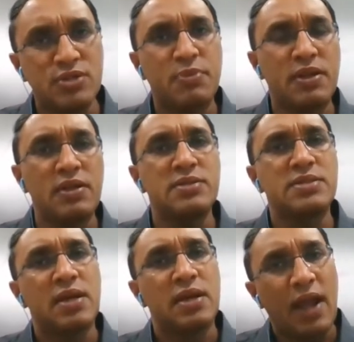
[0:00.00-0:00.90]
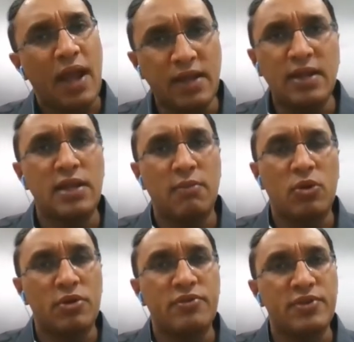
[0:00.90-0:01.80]
hospitals and
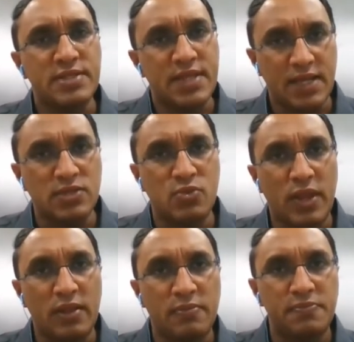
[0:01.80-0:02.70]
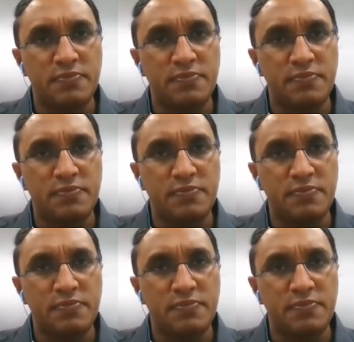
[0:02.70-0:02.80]
laboratories as well.